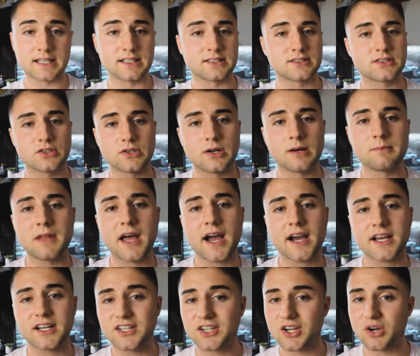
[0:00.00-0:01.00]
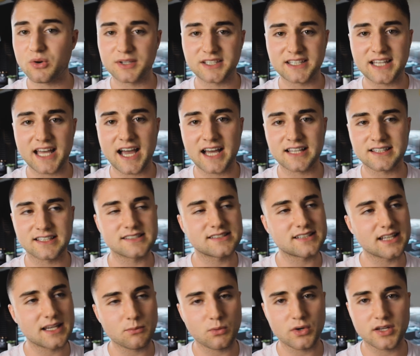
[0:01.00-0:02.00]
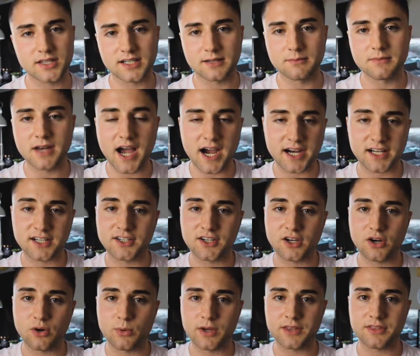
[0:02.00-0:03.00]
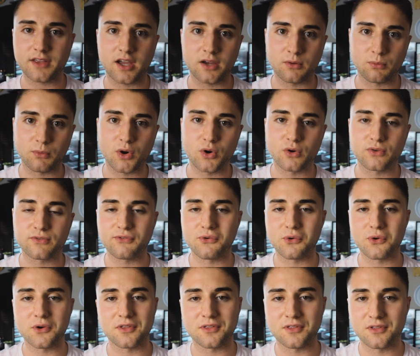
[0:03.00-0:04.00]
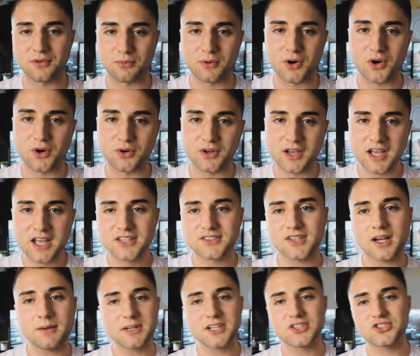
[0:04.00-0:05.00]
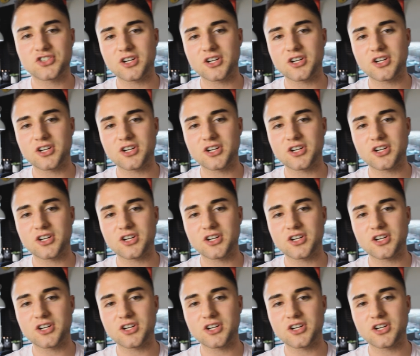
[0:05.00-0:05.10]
And so I'm not gonna go with that the same way that I'm not gonna go with a road for The Road. So I'm gonna